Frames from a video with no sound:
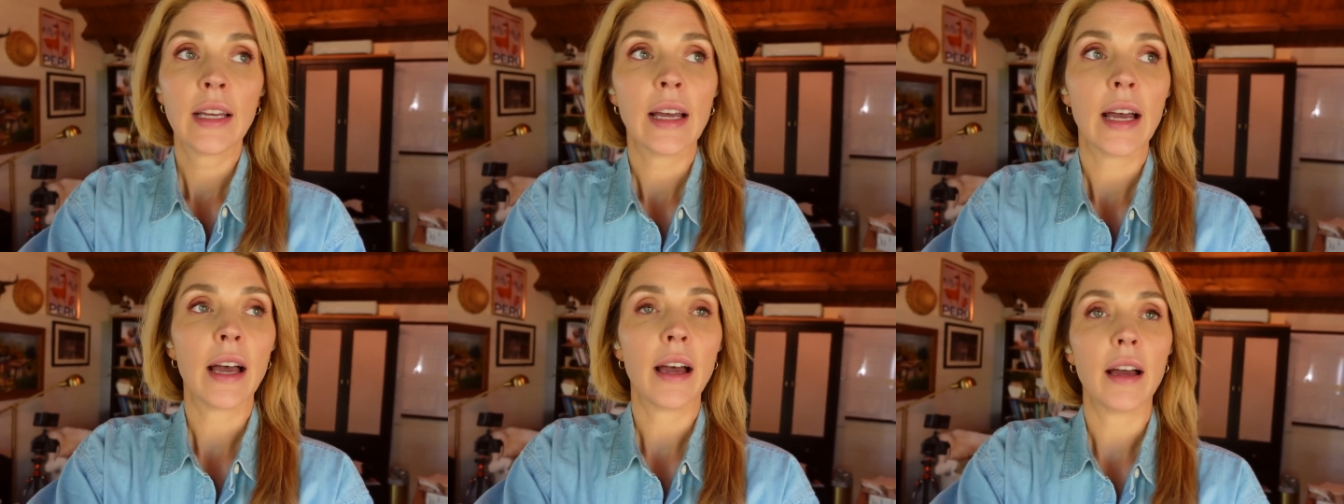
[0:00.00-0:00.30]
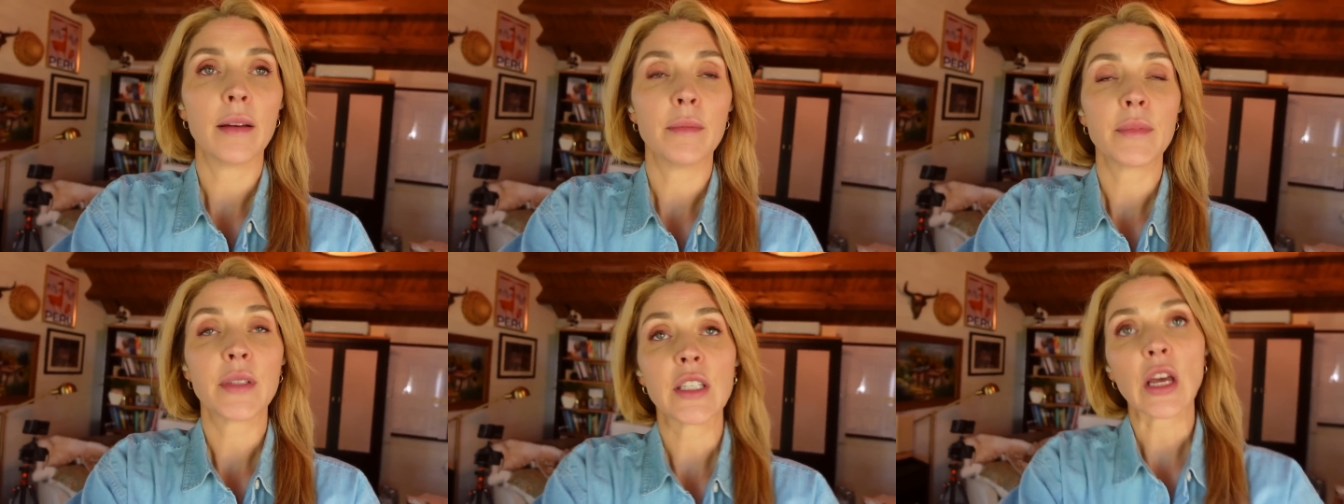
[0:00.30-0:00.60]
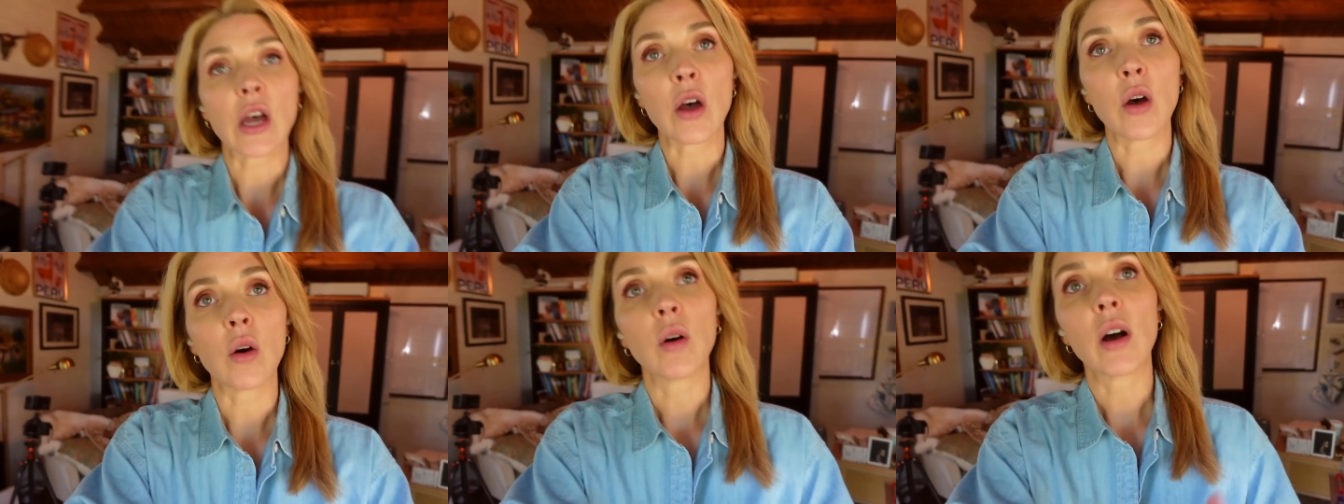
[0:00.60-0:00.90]
Um,
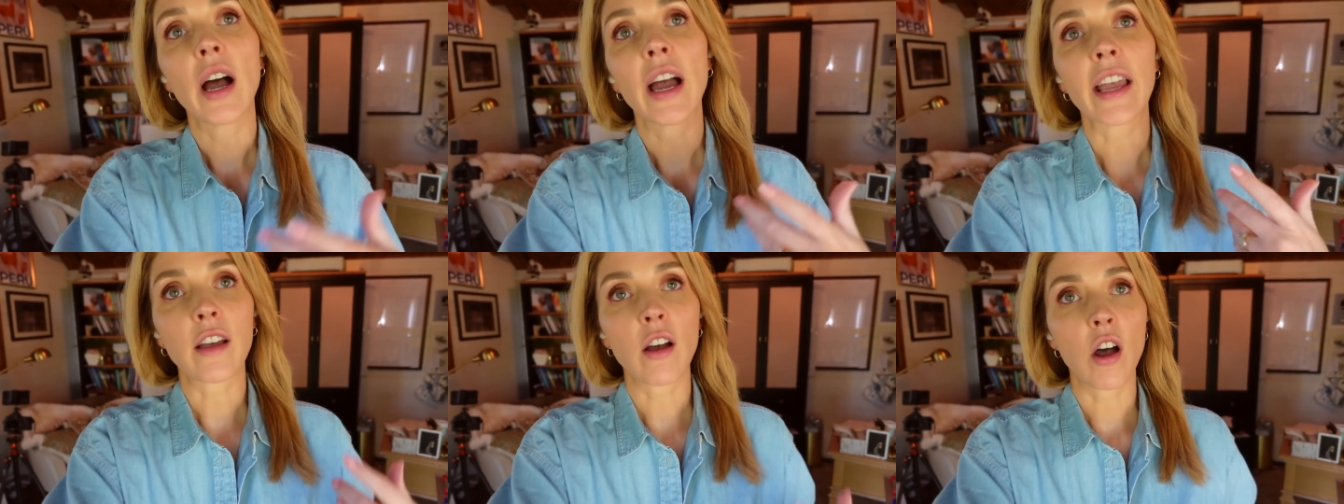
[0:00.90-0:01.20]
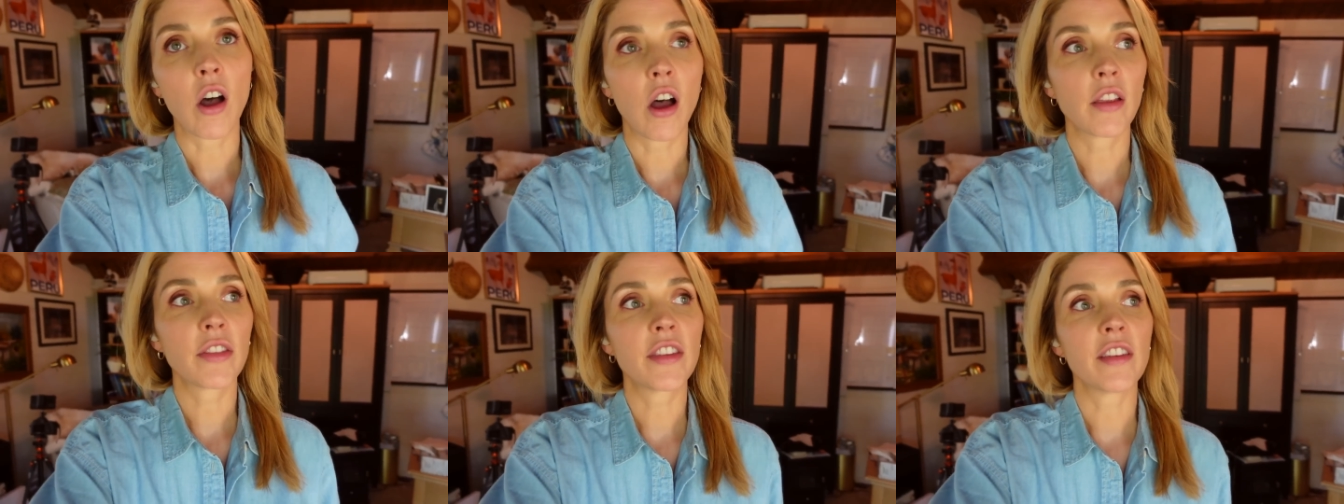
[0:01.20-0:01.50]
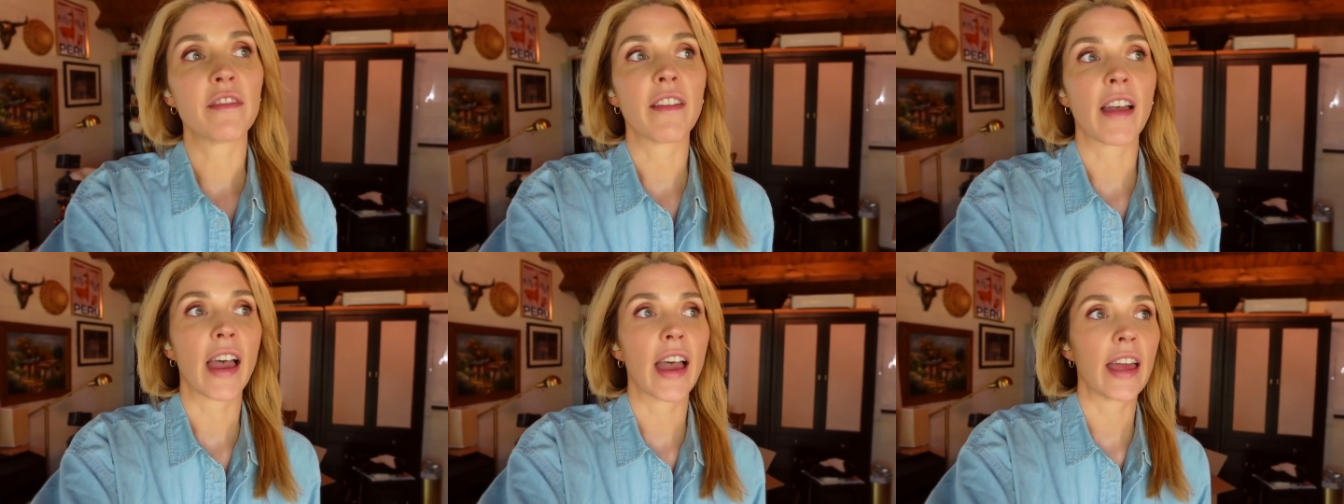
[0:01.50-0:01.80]
so I called the
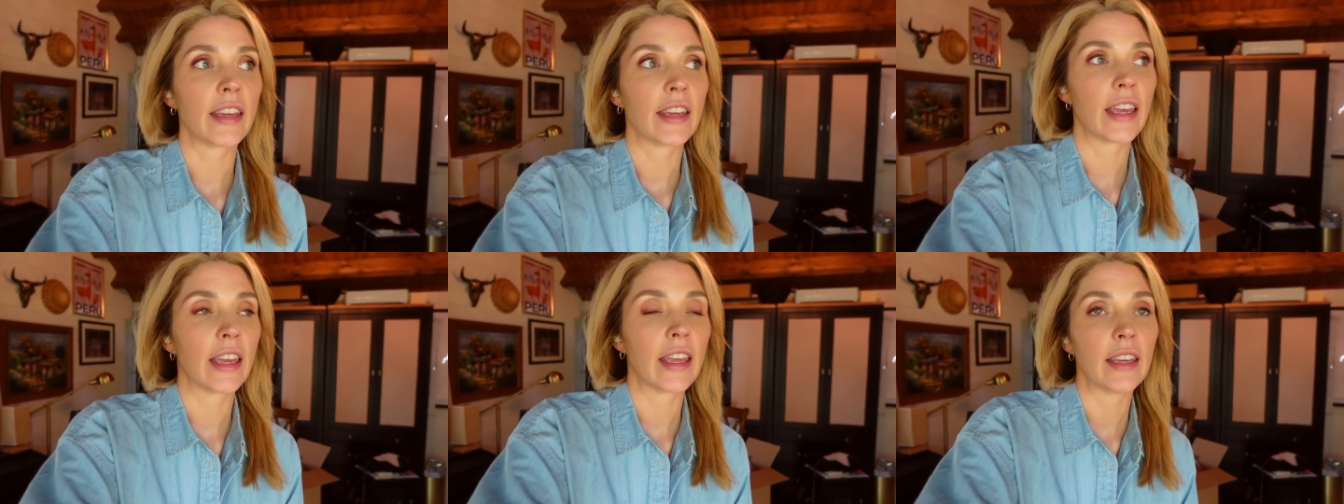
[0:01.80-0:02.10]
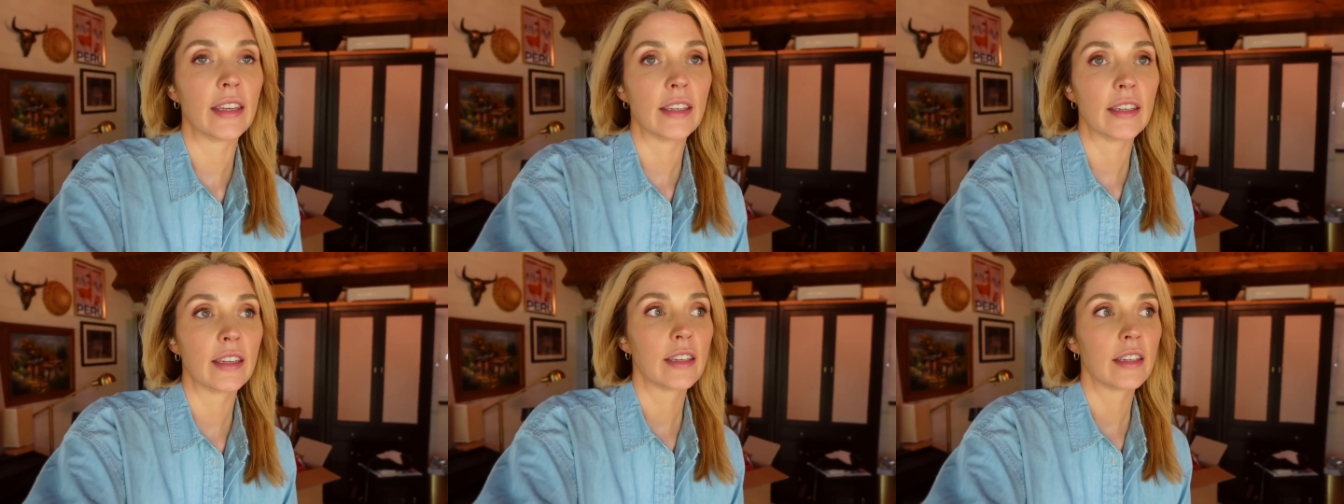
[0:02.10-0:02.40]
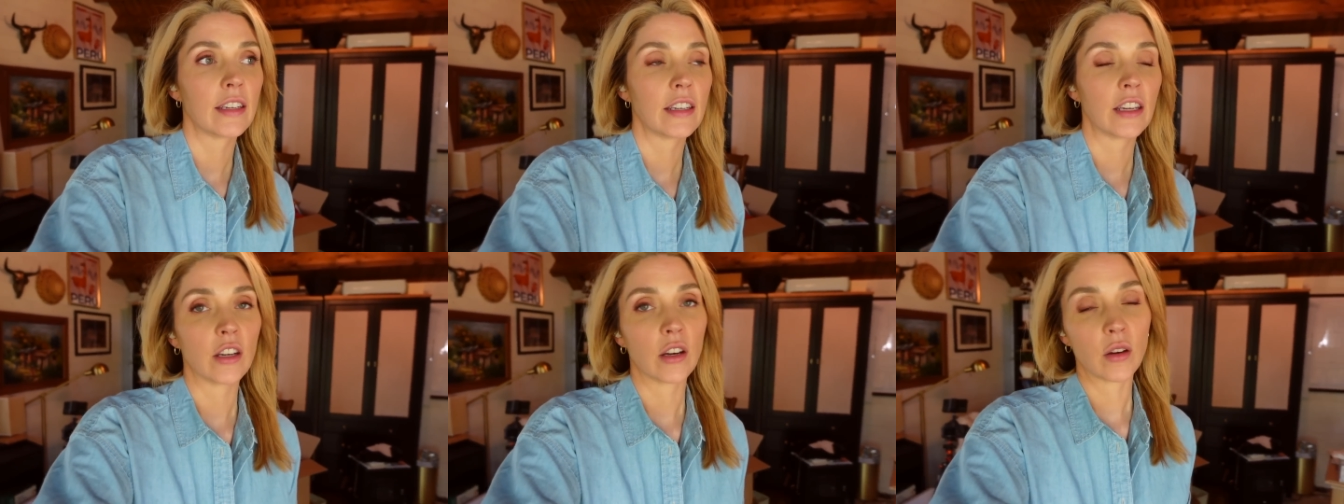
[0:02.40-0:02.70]
vet and,
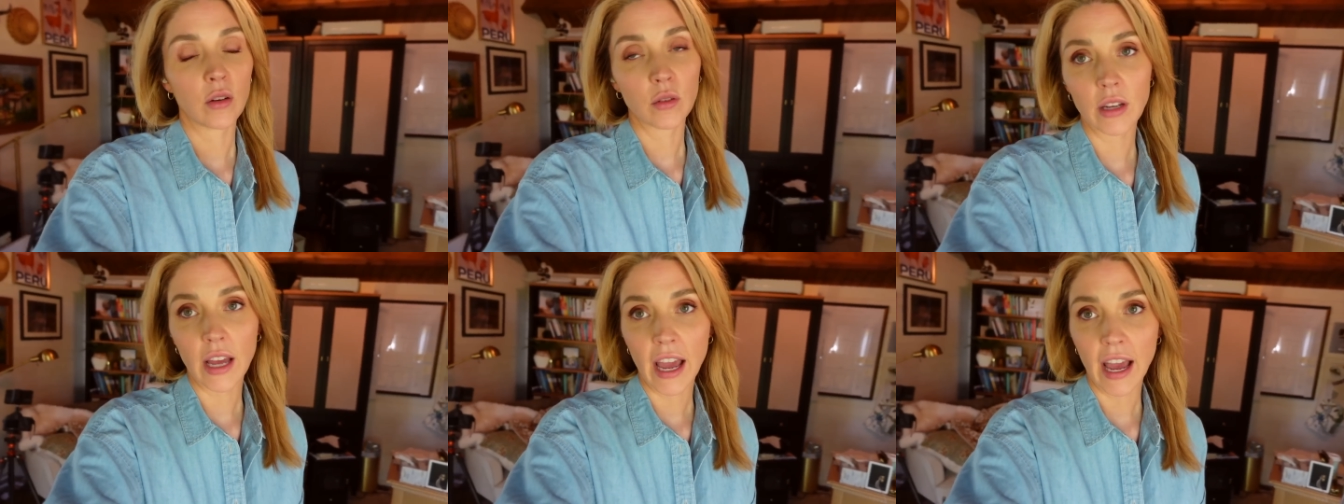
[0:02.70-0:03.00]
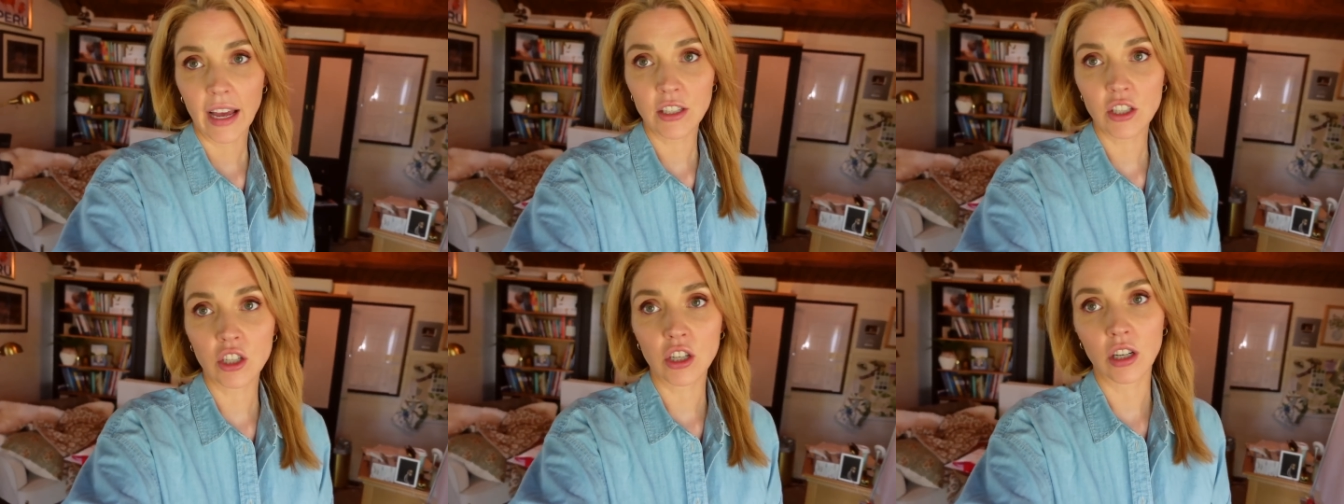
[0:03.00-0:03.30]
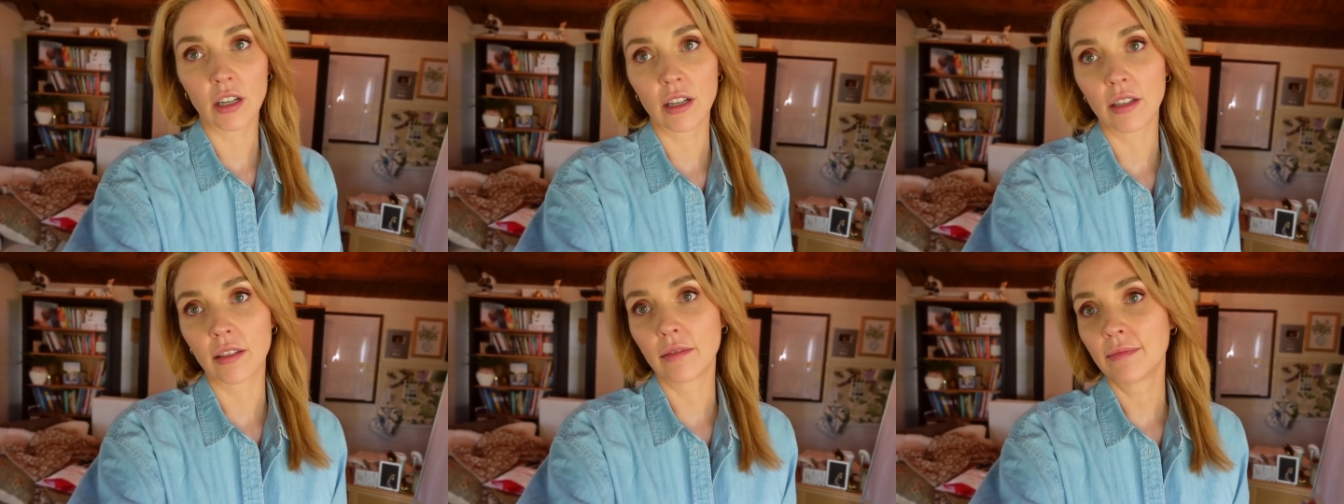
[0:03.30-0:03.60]
you know, asked
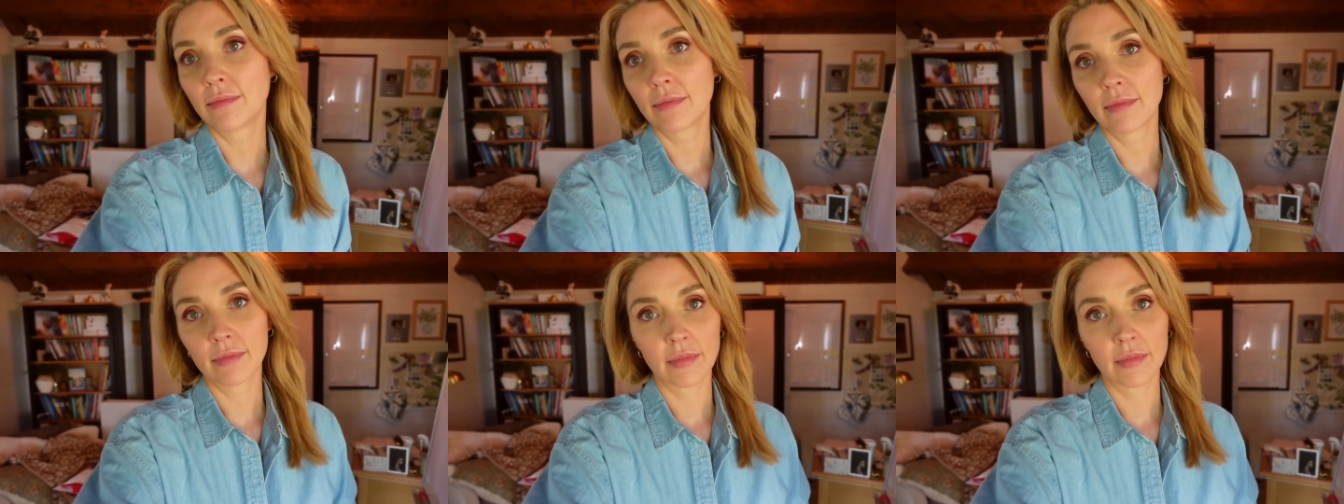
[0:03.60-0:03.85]
her,